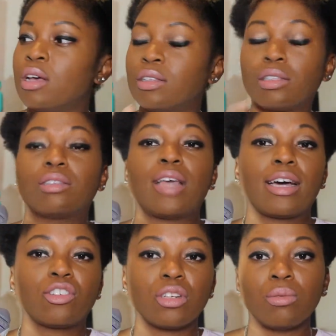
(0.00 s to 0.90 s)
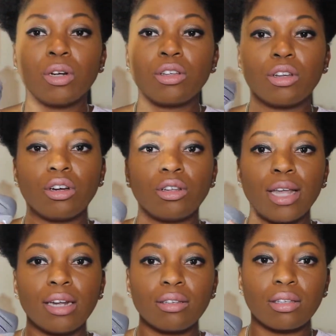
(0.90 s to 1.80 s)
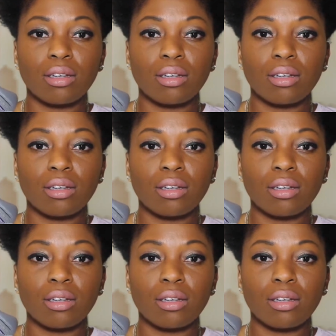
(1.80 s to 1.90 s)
This is actually one of the latest